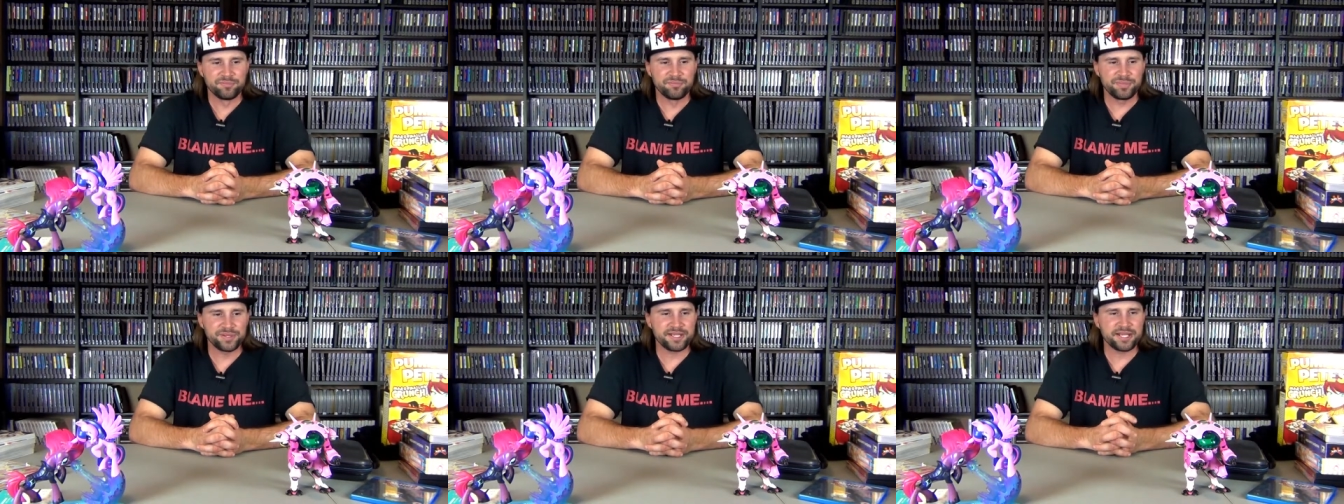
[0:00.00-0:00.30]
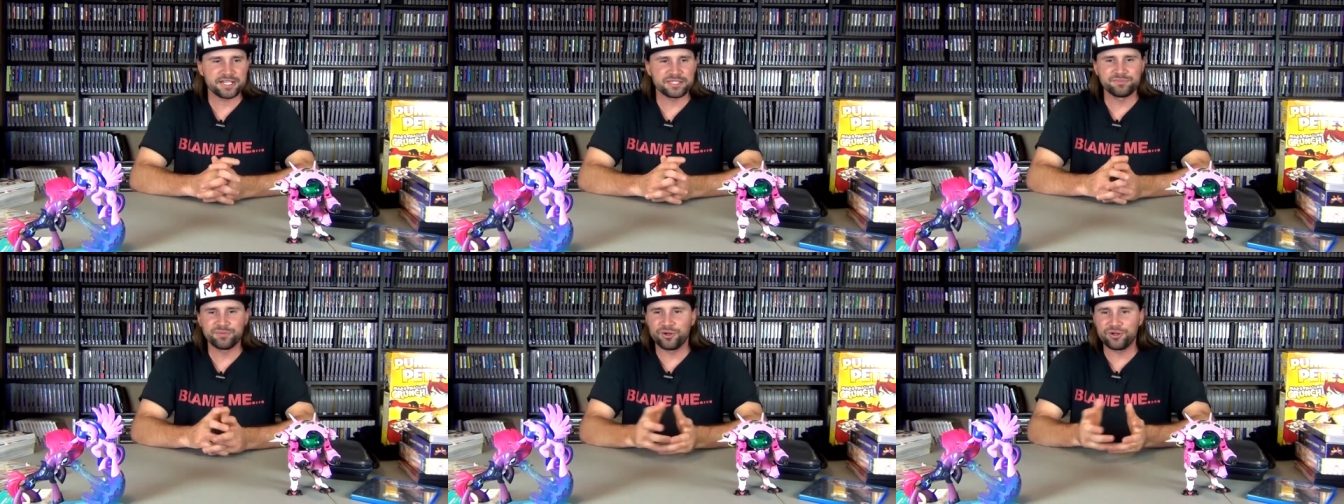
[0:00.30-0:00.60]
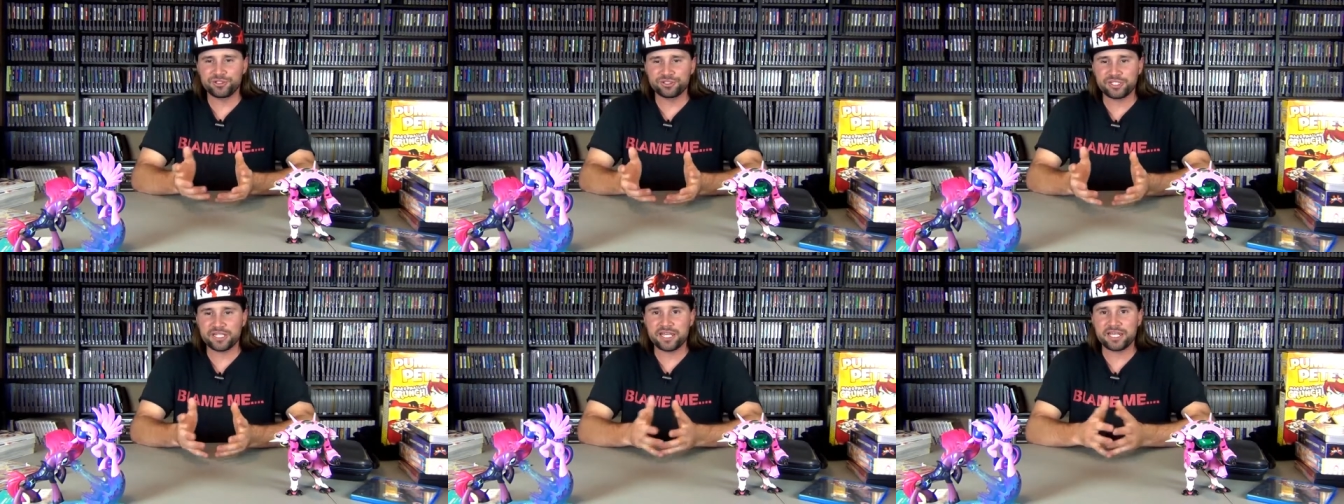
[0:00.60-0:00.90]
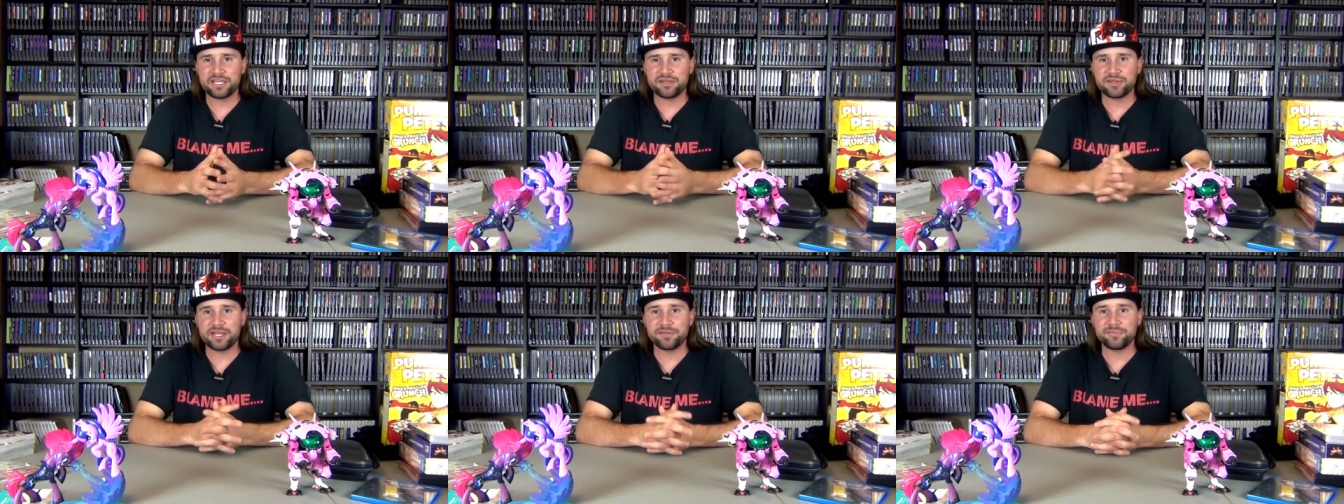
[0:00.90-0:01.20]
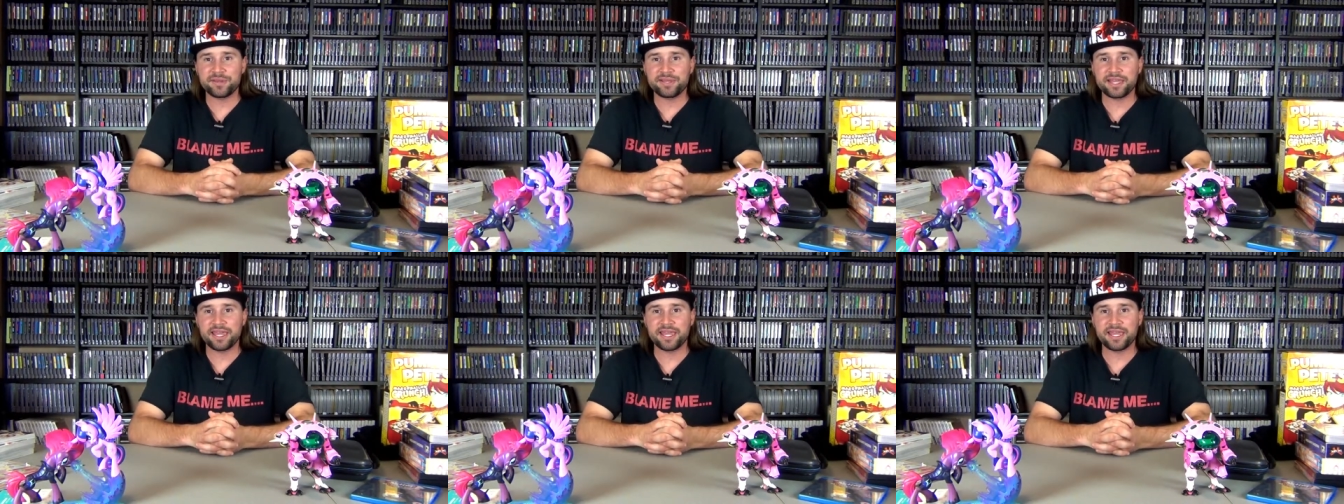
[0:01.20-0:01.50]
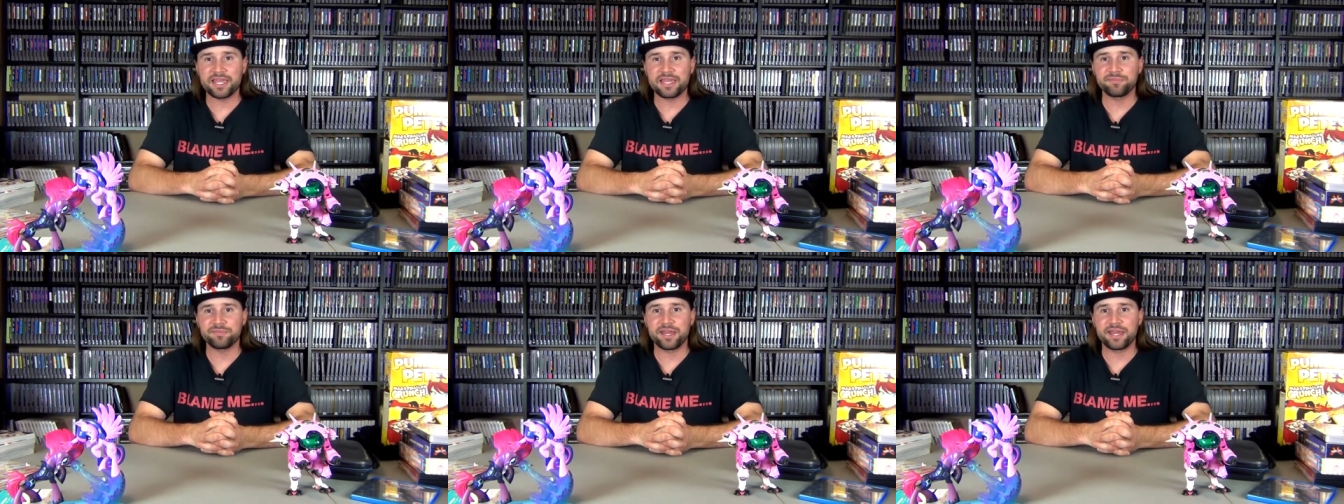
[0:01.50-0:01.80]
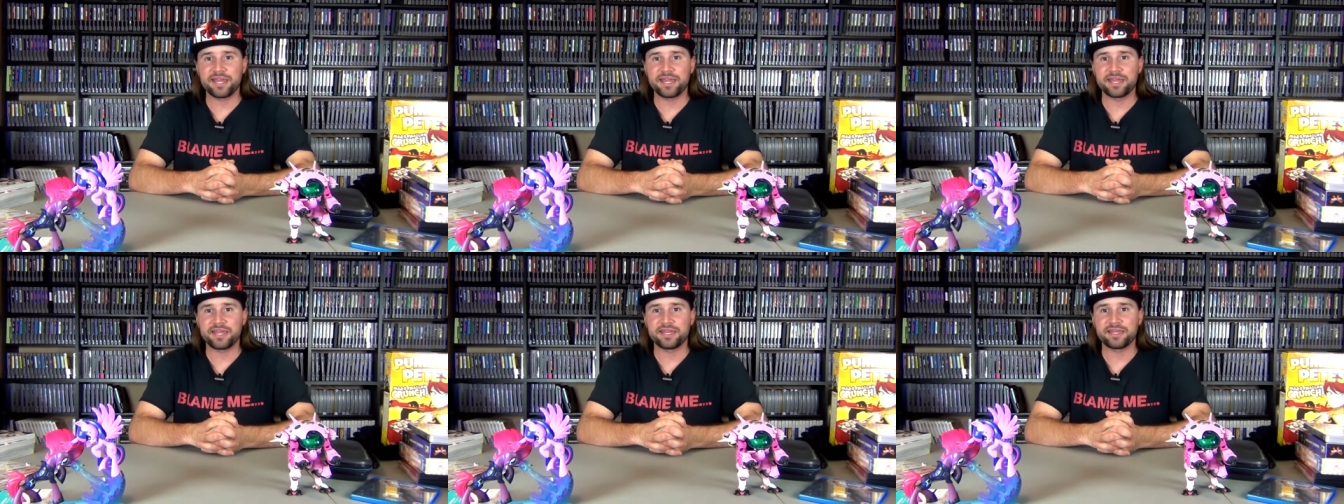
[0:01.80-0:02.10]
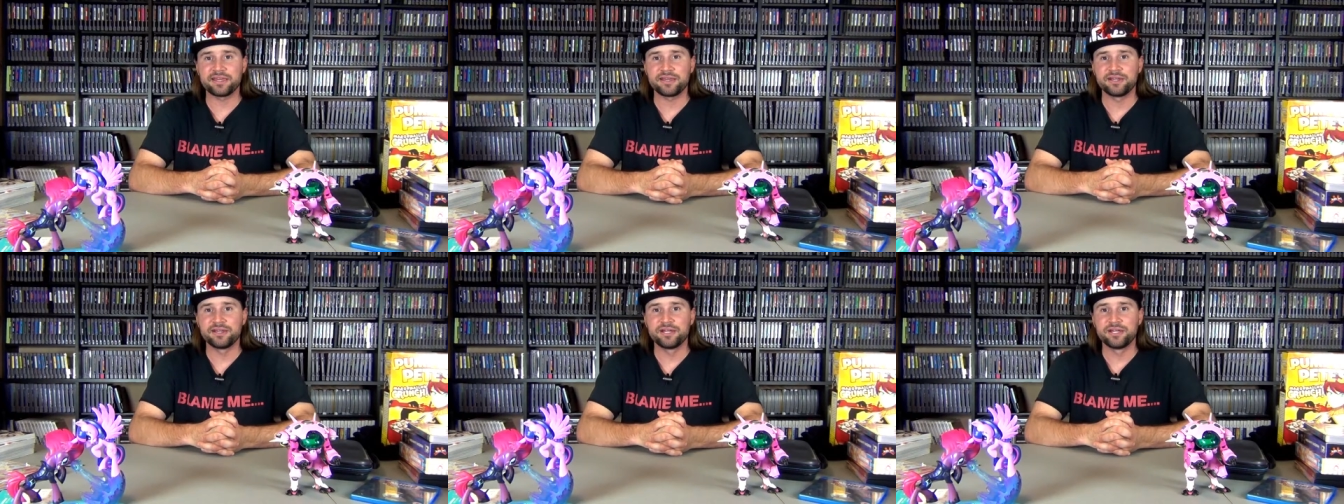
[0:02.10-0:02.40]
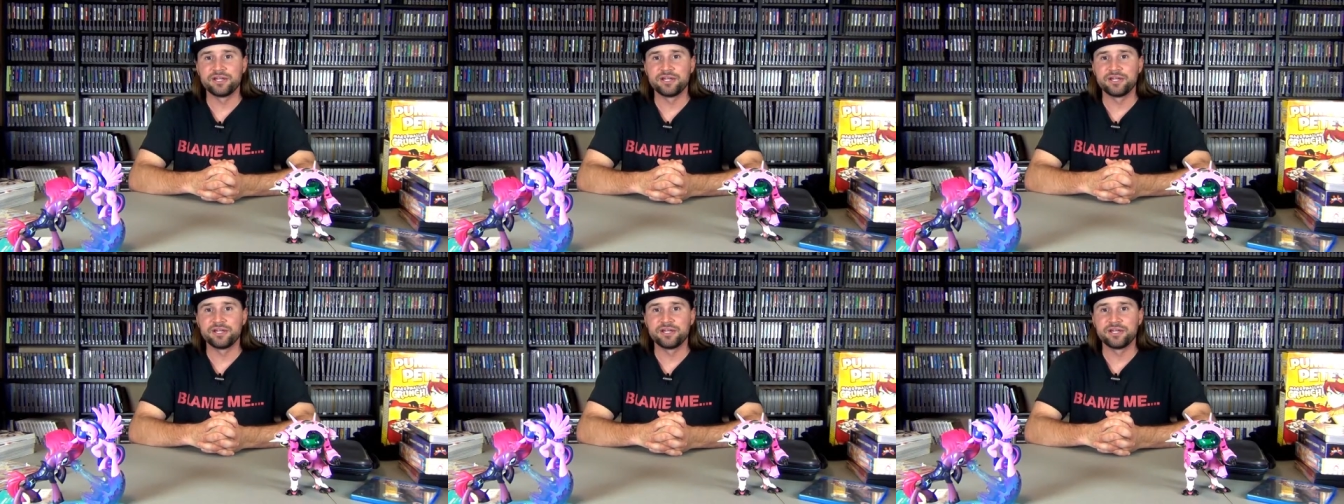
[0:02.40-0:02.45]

because mostly they became a